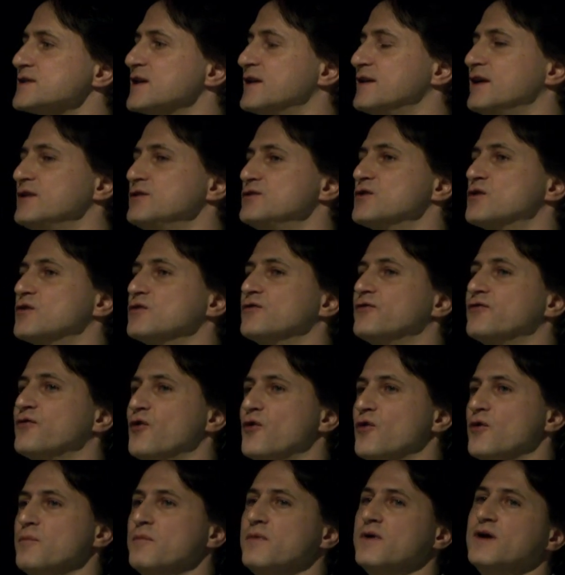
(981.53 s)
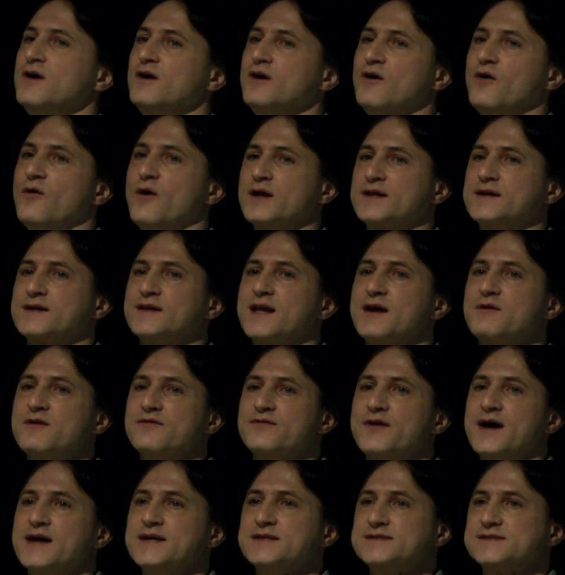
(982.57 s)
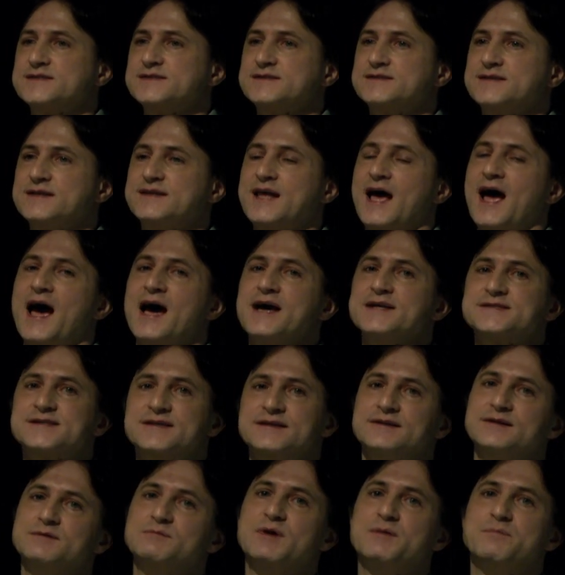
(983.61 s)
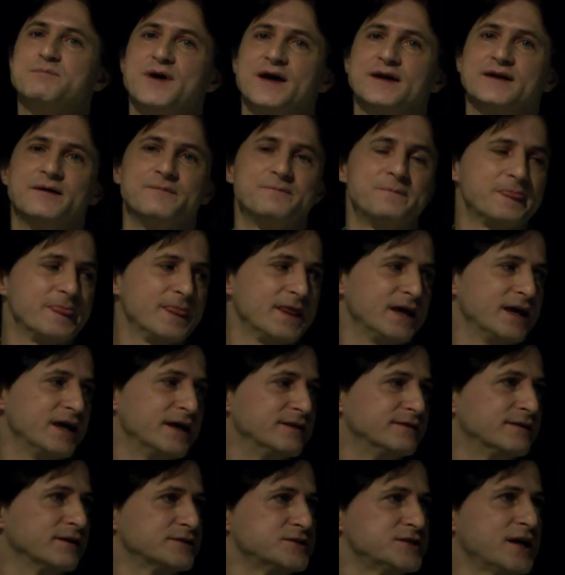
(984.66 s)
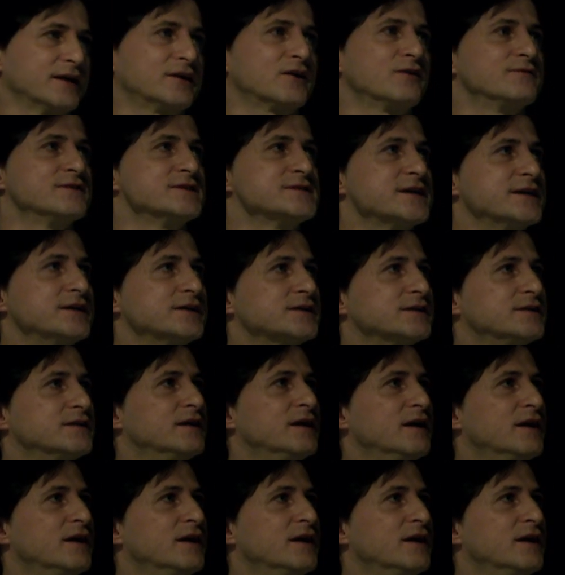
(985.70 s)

And then you confirm, or it clarifies the task a little bit better in the chat conversation.